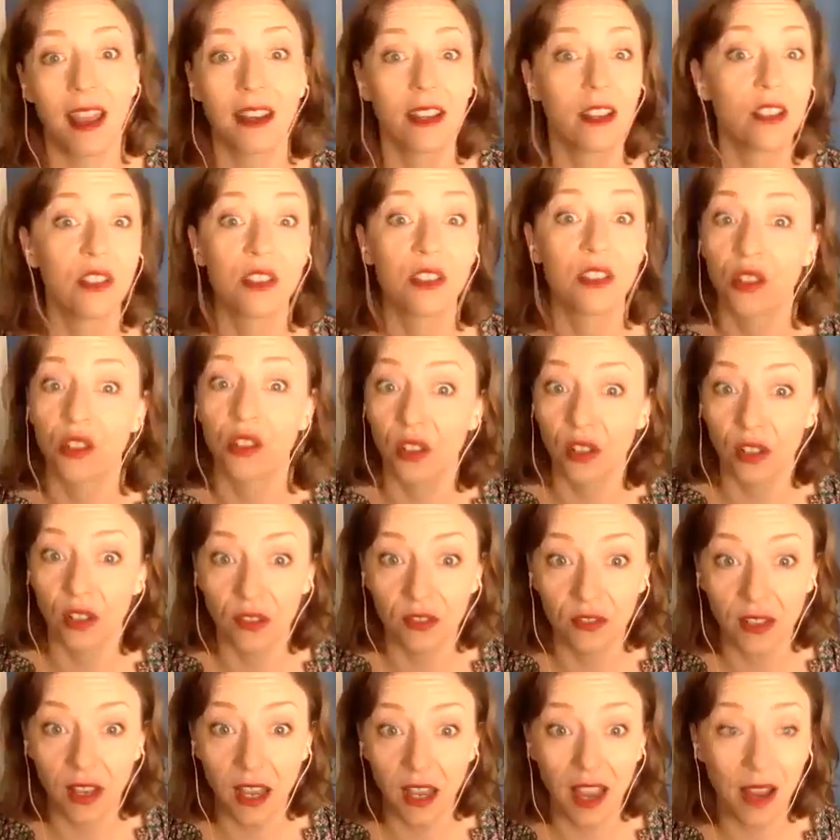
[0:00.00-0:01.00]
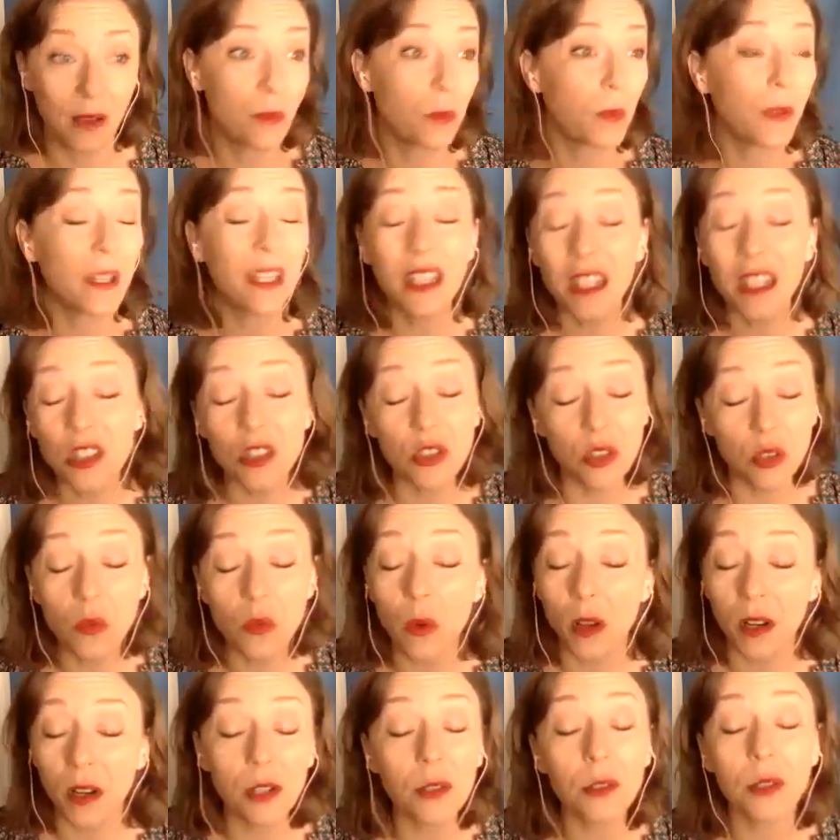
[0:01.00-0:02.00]
I could serve. I really do
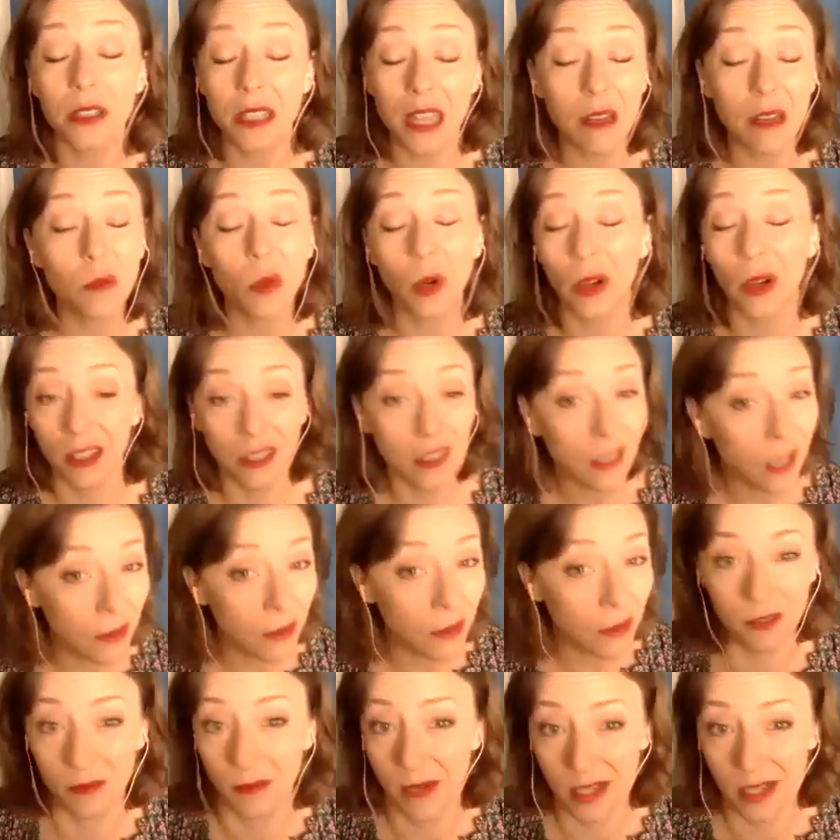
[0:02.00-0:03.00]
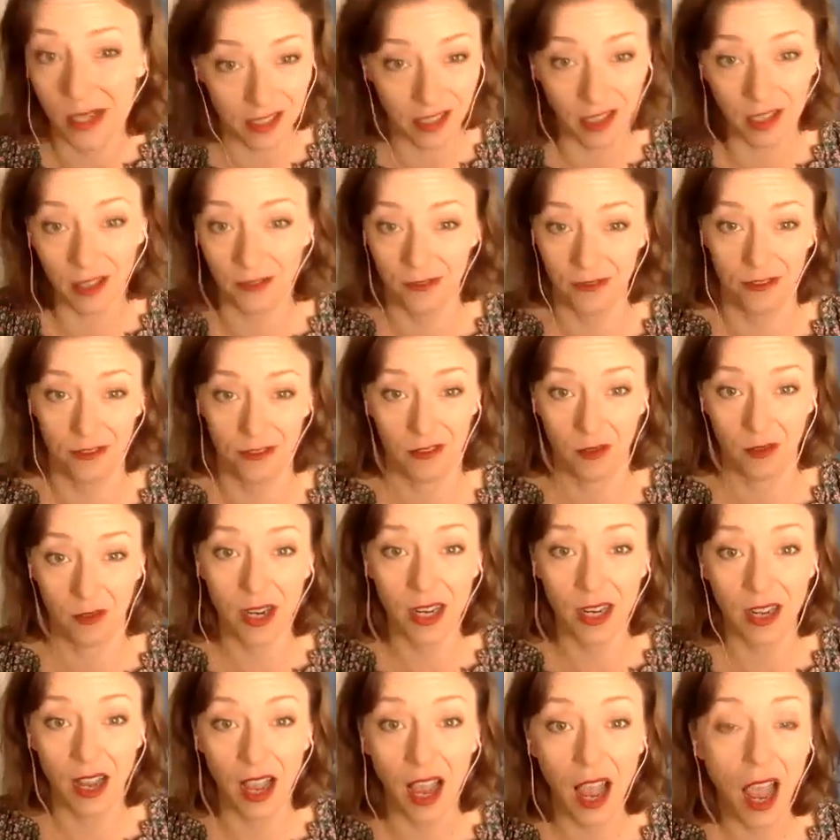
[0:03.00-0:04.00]
want to create more income for myself,
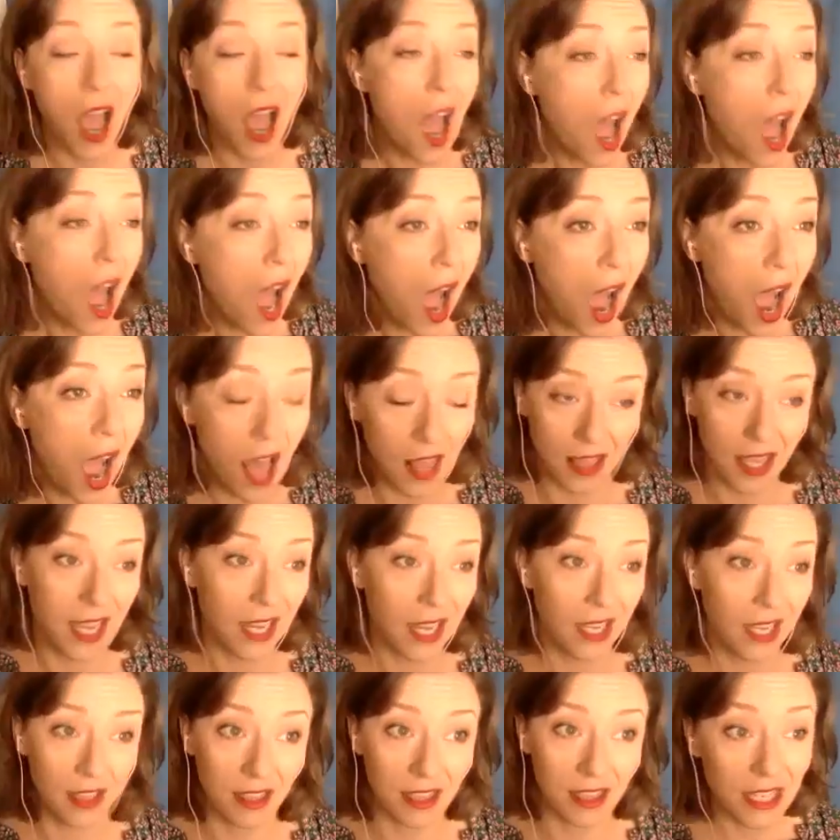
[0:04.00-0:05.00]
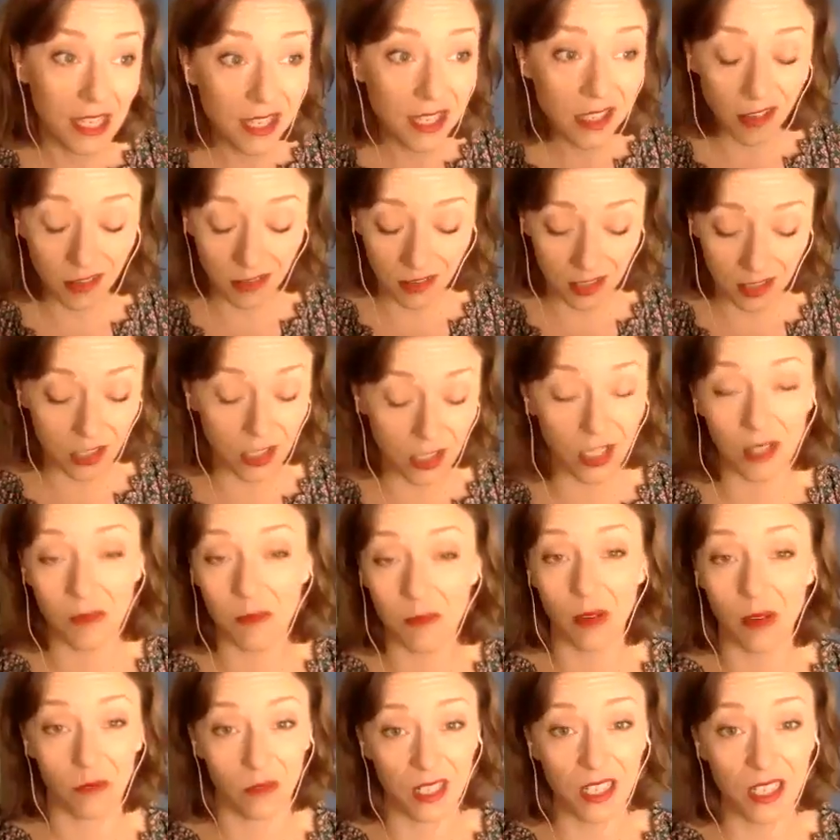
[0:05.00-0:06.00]
right? Like, these are
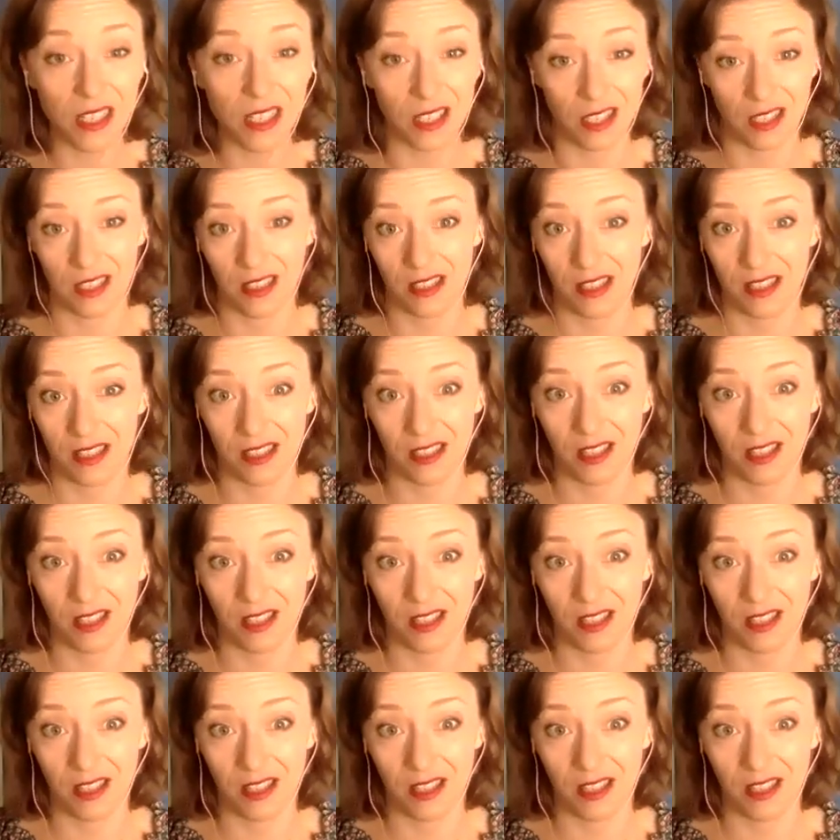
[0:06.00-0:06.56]
legitimate reasons.